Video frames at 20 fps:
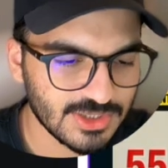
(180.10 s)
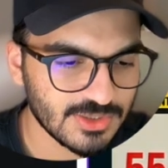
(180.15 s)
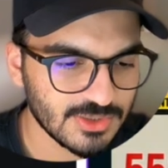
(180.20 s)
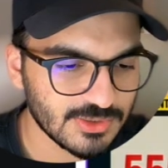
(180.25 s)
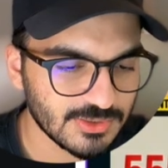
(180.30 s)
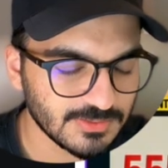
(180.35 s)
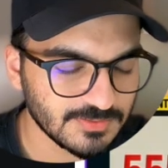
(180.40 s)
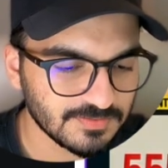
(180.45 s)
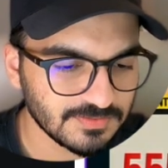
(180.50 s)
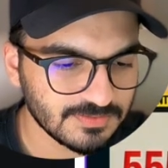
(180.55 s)

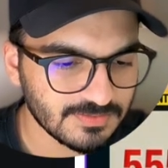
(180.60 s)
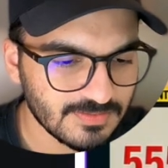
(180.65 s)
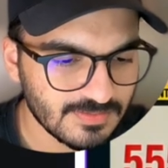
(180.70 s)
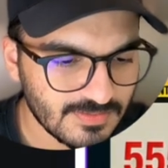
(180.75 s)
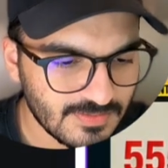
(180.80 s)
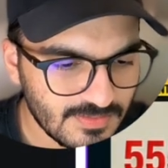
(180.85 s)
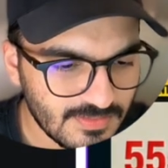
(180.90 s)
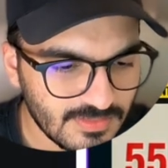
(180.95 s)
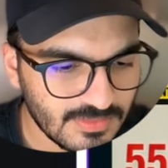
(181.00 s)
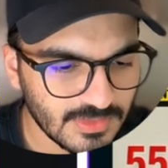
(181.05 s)
to
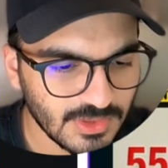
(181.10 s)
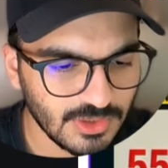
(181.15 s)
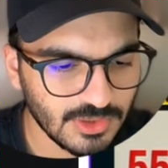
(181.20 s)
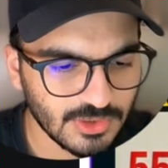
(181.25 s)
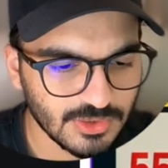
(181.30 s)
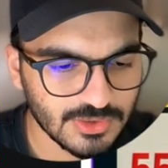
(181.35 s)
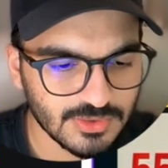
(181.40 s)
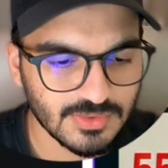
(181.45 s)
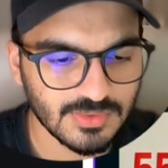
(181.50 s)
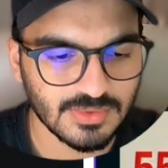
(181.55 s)

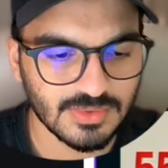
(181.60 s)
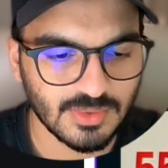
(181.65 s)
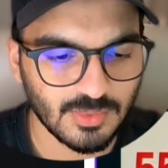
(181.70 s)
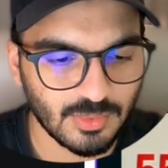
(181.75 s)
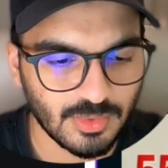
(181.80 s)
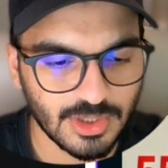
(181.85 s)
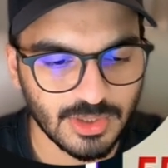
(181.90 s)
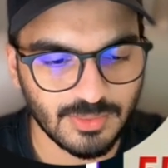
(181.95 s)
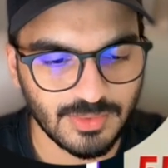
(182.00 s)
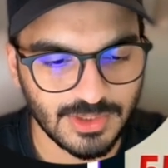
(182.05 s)

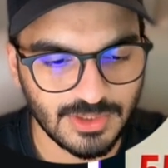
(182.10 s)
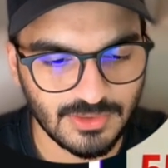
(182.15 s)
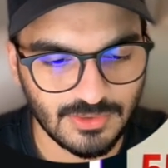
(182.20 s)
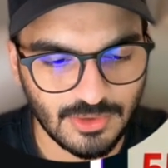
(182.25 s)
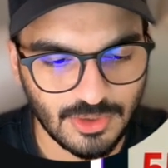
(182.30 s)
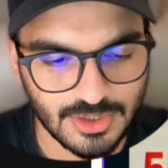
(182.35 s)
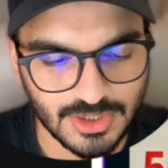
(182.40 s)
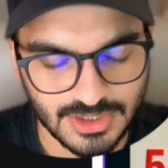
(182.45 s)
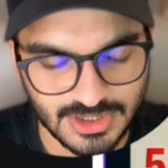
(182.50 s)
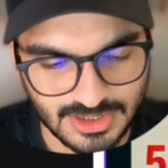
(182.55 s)
work with you
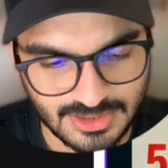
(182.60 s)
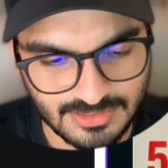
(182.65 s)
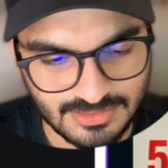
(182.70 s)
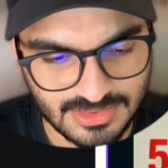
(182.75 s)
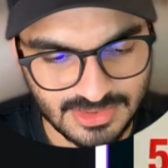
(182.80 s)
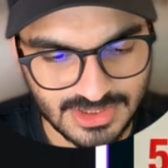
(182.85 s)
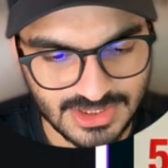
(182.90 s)
longer term,